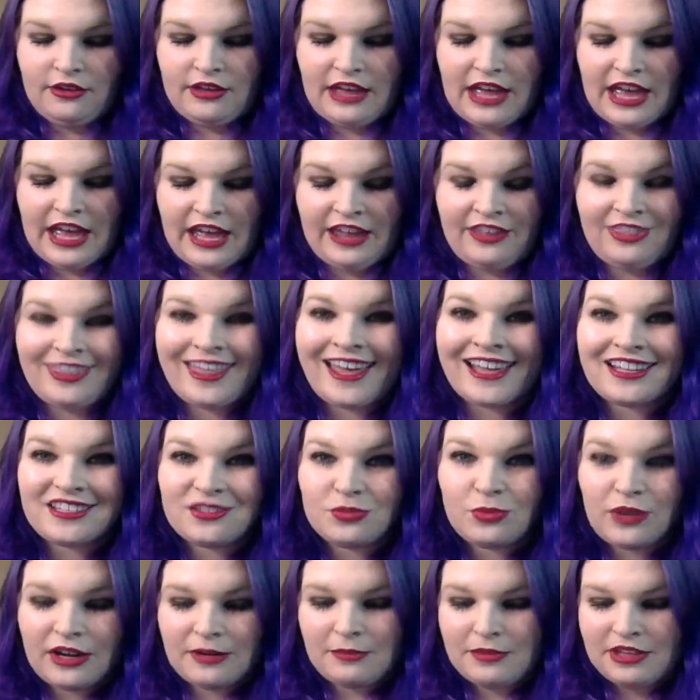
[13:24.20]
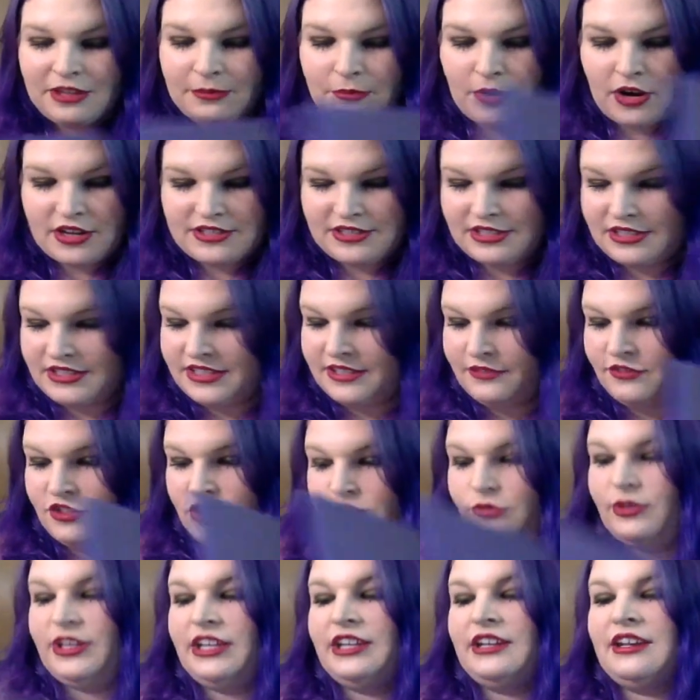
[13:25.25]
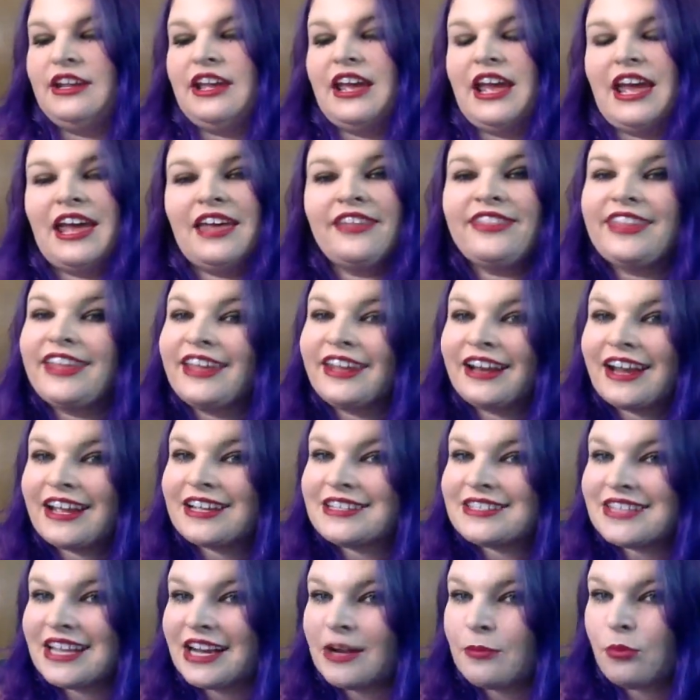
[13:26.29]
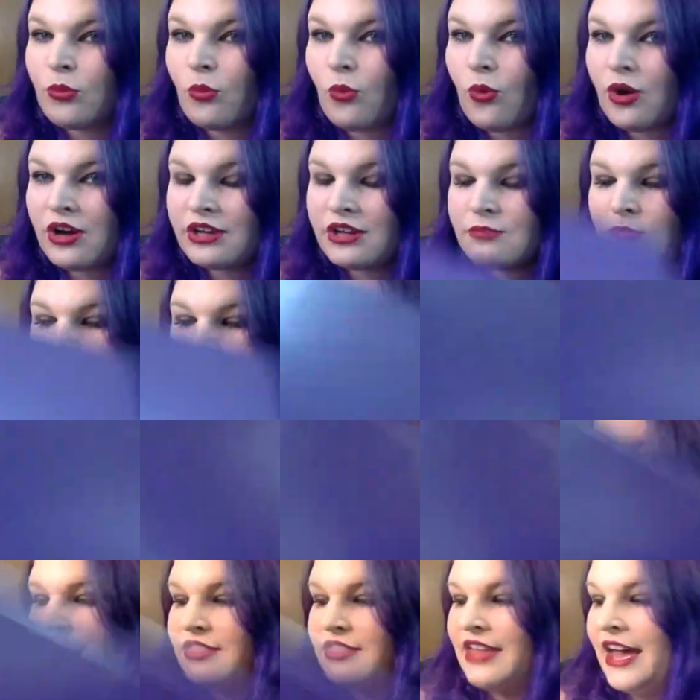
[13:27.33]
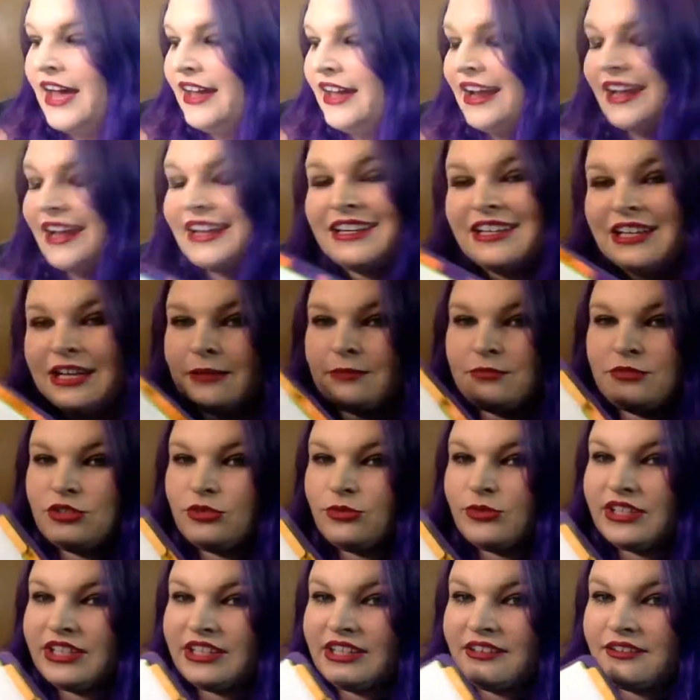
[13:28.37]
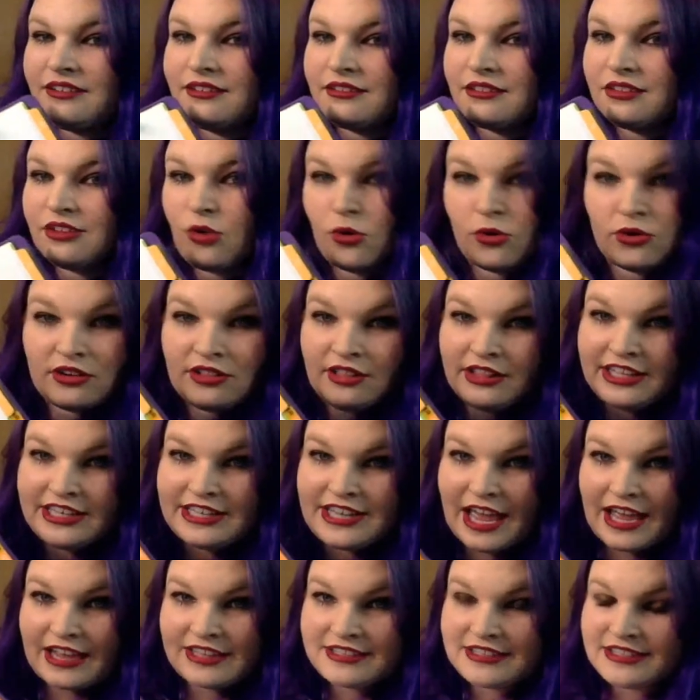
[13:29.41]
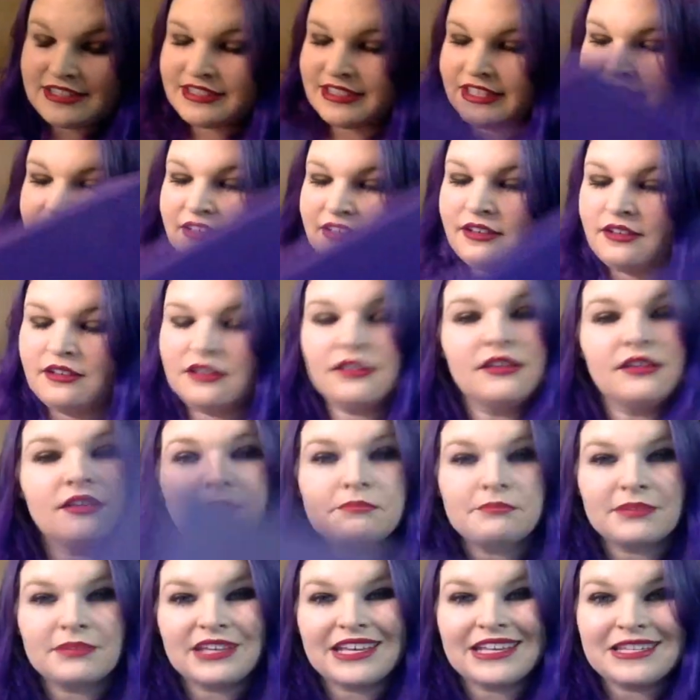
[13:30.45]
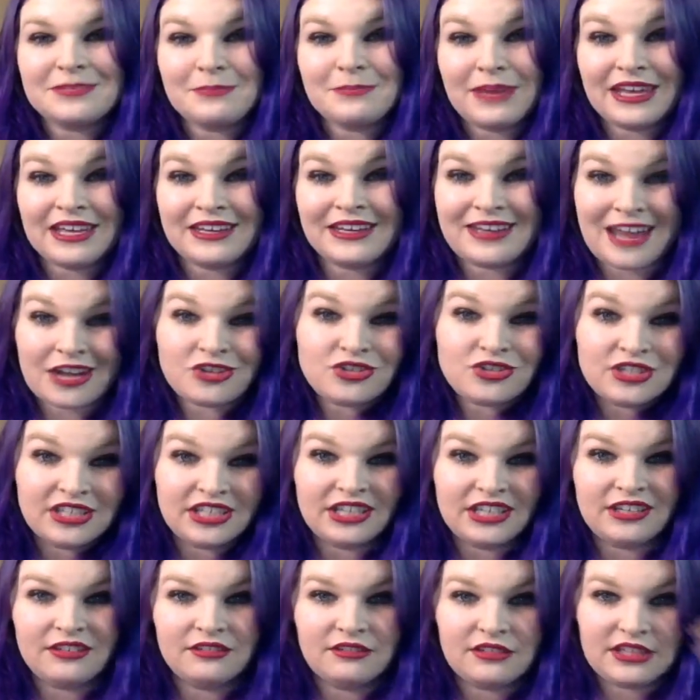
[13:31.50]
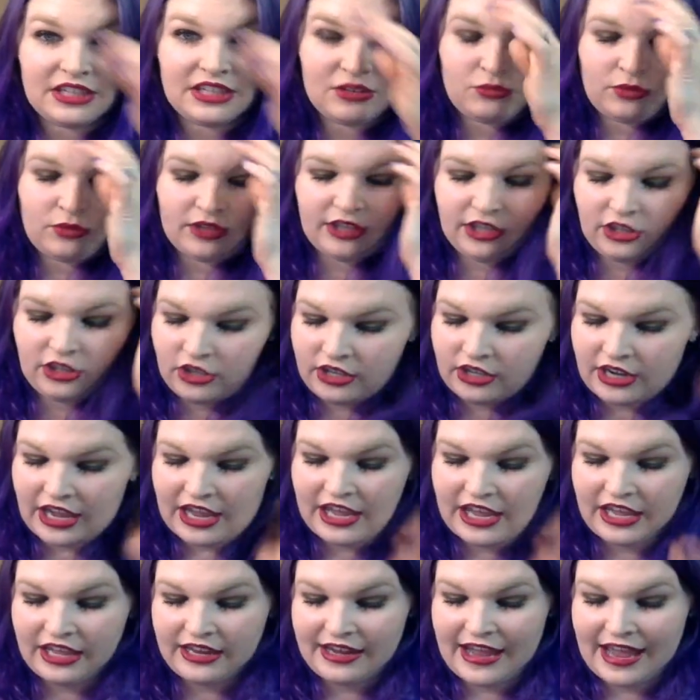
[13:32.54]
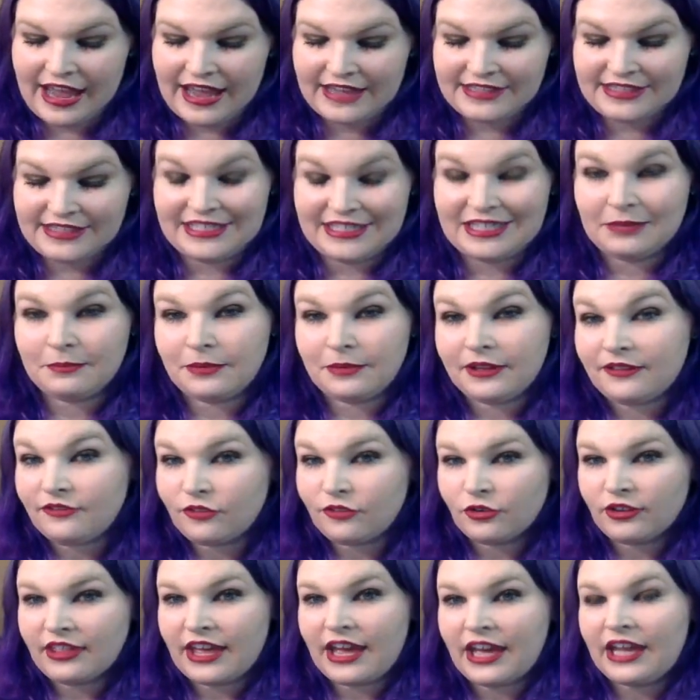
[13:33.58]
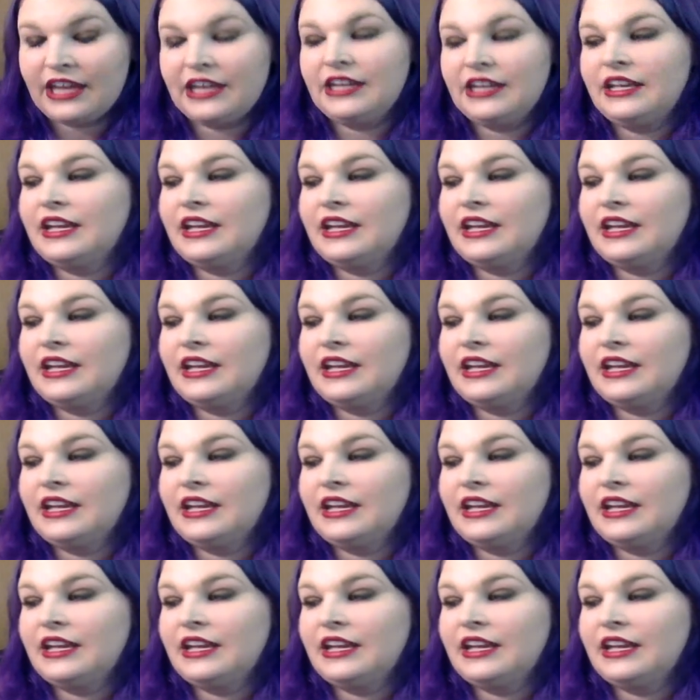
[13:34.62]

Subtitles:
And that's what I'm in the process of doing. And then I set up one more that I ended up doing the quarterly taxes in because Megan Dashley did really good and has a template for that.